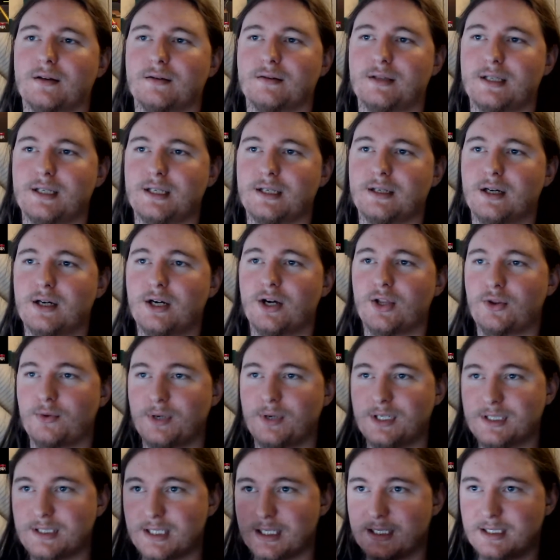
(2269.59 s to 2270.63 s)
the
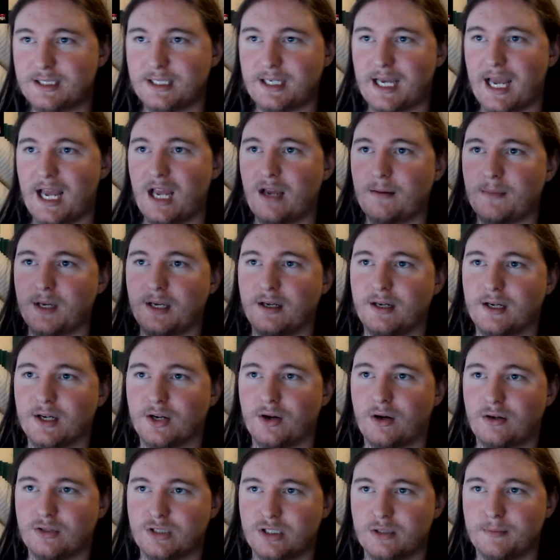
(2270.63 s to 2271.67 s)
360 aiming can
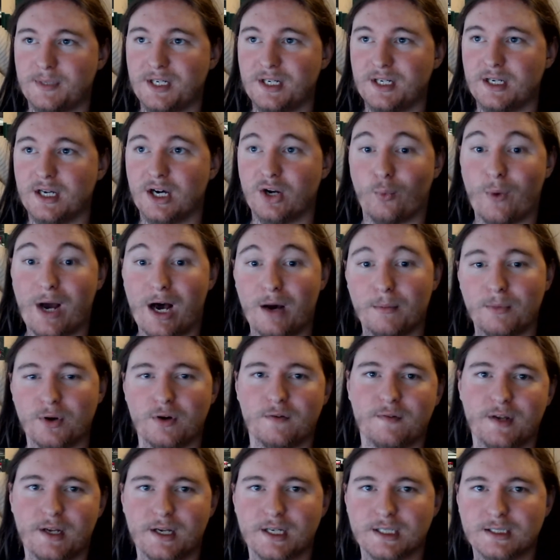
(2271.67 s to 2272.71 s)
also be done while
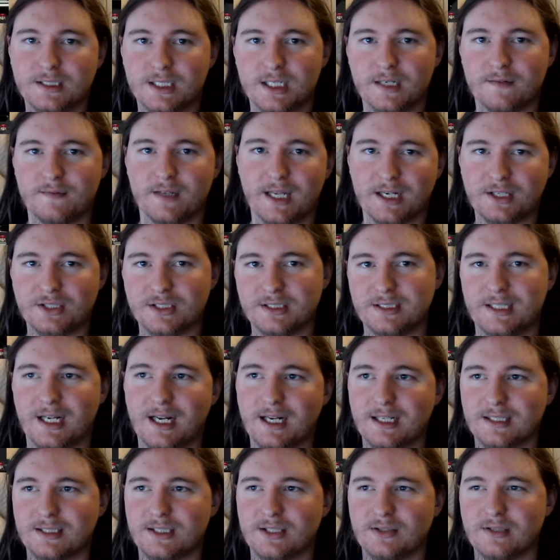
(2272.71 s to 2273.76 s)
moving instead of, like, just
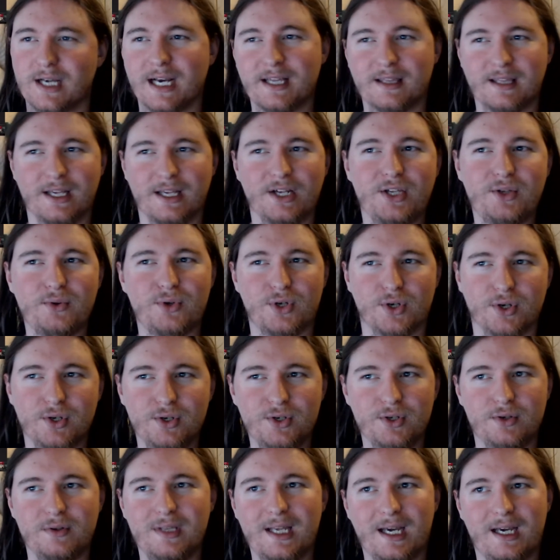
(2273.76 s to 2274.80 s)
standing still. I think you could
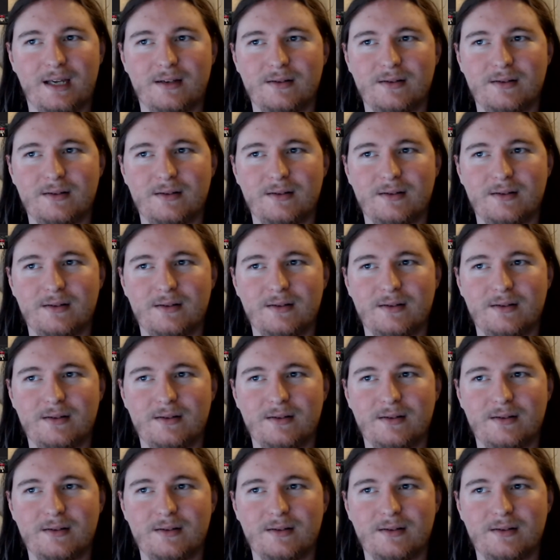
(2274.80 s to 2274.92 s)
do that